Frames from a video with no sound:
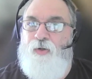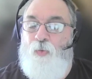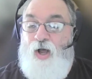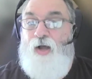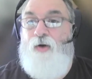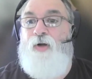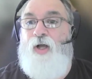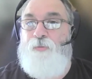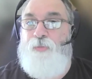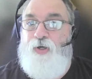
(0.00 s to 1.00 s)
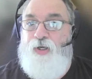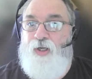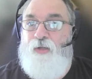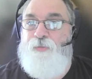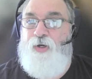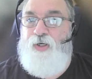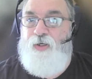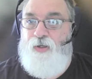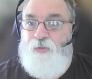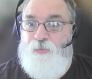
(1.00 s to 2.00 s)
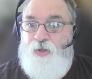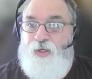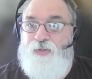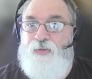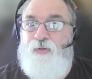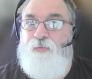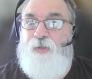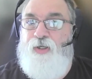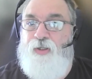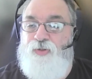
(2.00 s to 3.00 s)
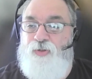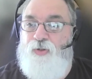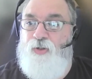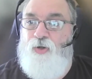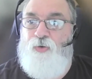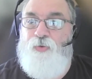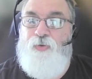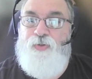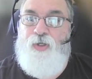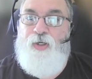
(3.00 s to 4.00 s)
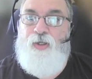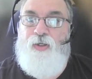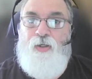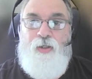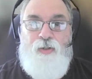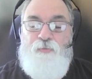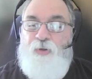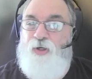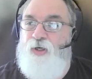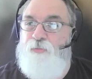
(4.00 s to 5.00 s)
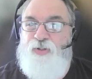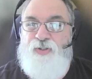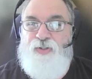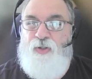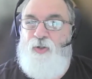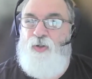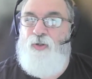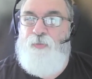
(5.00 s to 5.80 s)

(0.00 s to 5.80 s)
Wow, I'm pretty darn impressed, because you can go through the site, put up just a little